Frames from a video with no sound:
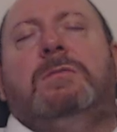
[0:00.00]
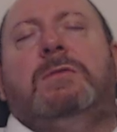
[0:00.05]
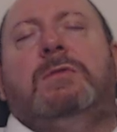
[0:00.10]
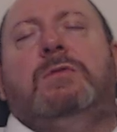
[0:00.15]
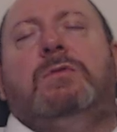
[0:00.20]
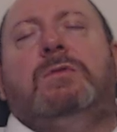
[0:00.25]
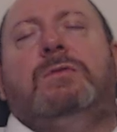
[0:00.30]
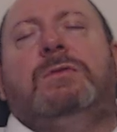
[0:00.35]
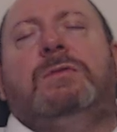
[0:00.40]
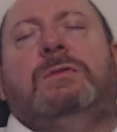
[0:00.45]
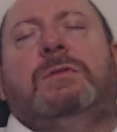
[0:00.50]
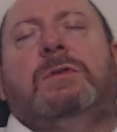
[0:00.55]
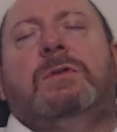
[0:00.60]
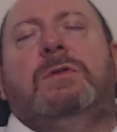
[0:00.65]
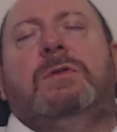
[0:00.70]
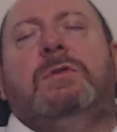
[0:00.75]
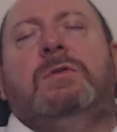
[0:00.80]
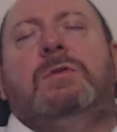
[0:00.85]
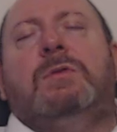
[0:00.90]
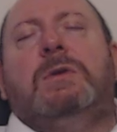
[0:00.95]
but also
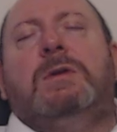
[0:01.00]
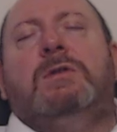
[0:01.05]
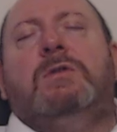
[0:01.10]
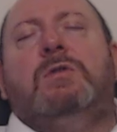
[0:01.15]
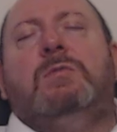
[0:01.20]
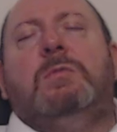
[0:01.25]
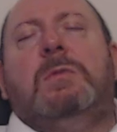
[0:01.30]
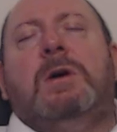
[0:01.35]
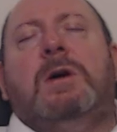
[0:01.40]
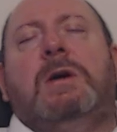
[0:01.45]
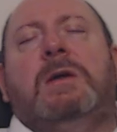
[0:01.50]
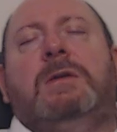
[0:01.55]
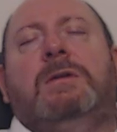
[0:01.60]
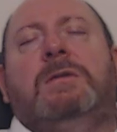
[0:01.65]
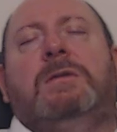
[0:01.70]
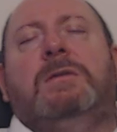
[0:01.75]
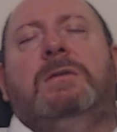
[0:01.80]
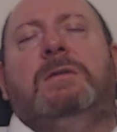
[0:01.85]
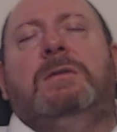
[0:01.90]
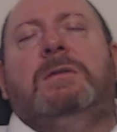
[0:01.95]
in your
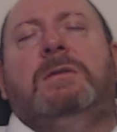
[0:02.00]
mind.